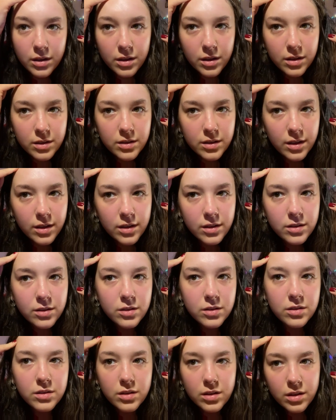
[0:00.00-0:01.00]
so I
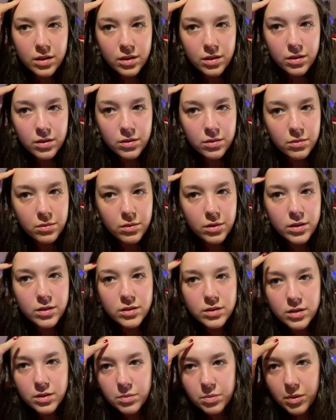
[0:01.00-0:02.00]
just want
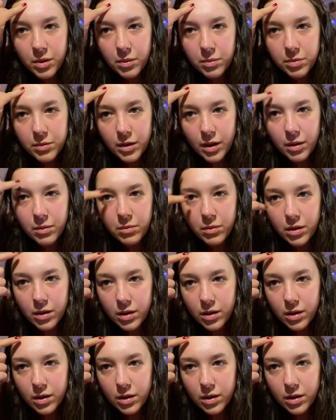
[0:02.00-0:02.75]
to pop them